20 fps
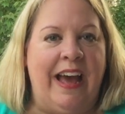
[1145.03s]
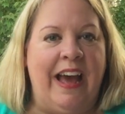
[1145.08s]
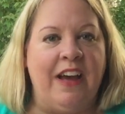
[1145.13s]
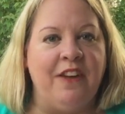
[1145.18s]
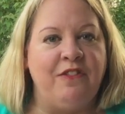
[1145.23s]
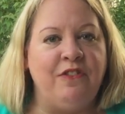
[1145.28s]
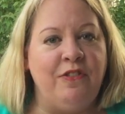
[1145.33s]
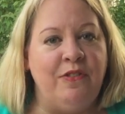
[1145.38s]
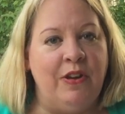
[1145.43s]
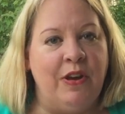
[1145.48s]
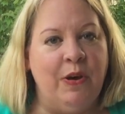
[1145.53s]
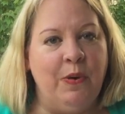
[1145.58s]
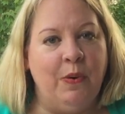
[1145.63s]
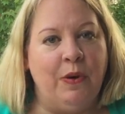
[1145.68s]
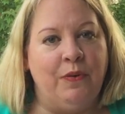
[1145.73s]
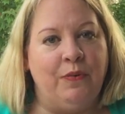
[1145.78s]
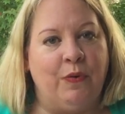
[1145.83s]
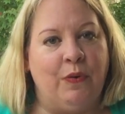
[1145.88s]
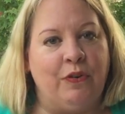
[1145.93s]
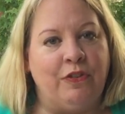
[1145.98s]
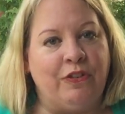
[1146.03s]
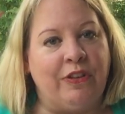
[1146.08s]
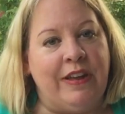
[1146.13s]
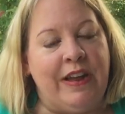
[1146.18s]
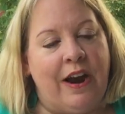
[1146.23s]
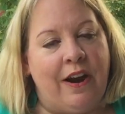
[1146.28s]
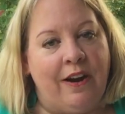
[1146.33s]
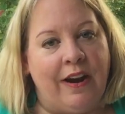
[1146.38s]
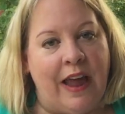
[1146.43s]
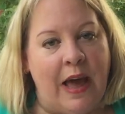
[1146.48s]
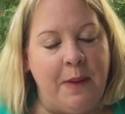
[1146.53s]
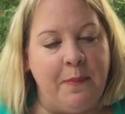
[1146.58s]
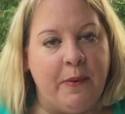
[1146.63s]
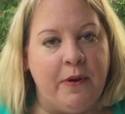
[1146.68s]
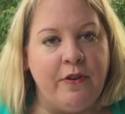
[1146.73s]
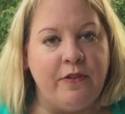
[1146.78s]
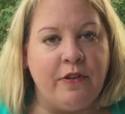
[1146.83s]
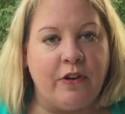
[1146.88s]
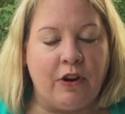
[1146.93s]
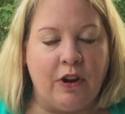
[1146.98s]
As you know, unfortunately, our
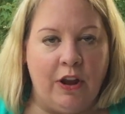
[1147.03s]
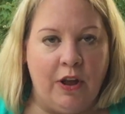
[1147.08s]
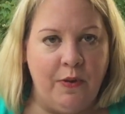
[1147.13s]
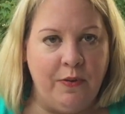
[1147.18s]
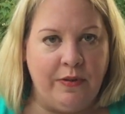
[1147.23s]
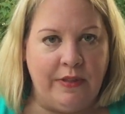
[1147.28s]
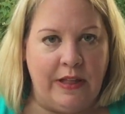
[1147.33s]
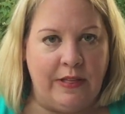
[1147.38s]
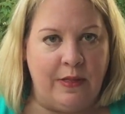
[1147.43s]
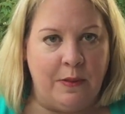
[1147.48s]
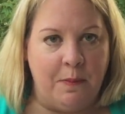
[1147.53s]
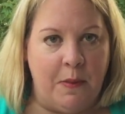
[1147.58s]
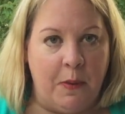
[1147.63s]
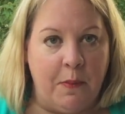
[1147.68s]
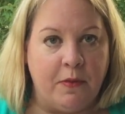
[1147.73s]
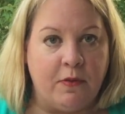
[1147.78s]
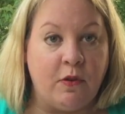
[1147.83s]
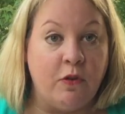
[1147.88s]
libraries are closed at the moment.